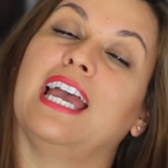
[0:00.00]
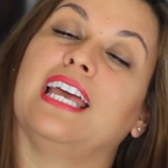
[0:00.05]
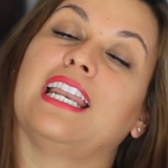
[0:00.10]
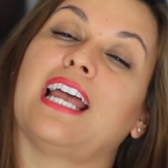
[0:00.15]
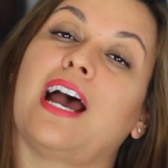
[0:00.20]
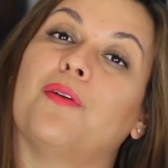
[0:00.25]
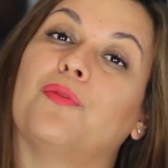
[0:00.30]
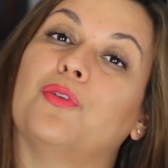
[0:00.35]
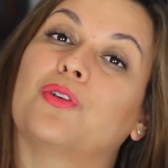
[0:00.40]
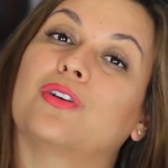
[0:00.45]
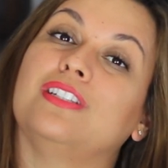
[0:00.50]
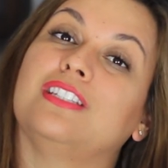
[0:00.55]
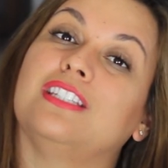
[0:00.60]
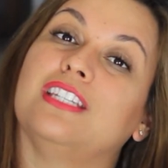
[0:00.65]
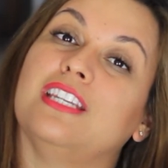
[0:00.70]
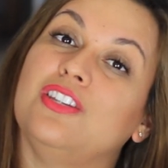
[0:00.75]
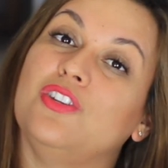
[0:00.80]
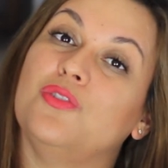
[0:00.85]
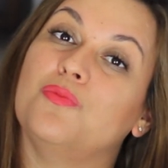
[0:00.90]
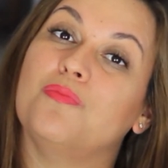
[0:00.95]
And I will
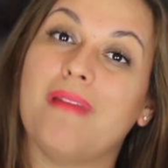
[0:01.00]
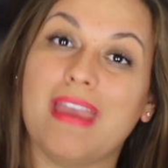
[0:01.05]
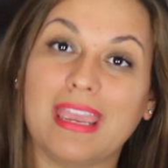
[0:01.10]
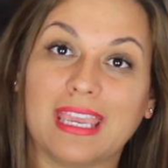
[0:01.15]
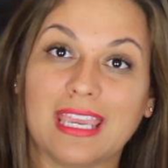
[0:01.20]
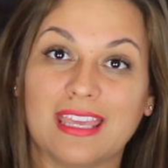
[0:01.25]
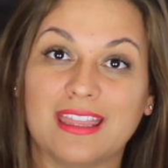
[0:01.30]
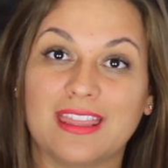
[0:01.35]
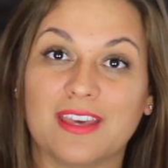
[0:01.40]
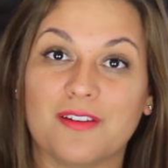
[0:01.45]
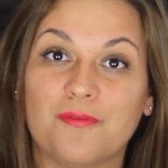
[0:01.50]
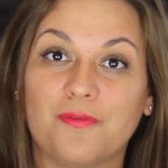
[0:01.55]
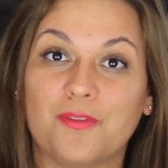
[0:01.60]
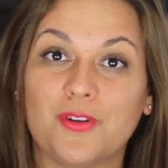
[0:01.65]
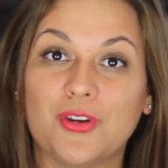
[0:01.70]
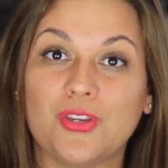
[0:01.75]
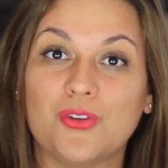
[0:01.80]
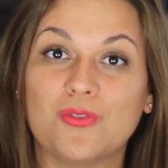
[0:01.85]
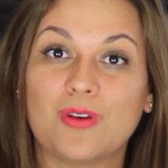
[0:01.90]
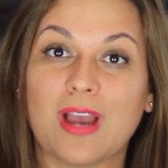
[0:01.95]
continue making them
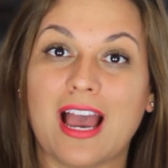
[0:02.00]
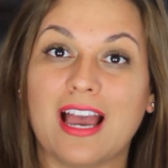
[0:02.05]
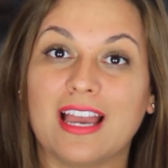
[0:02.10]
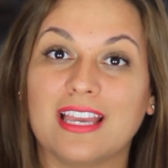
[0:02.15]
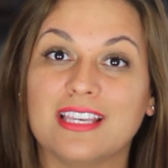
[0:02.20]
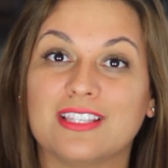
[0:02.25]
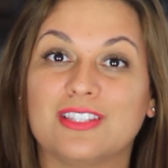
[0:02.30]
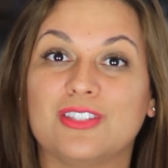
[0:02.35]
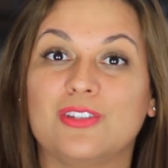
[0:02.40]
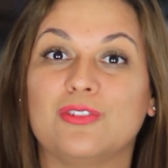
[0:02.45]
for you guys.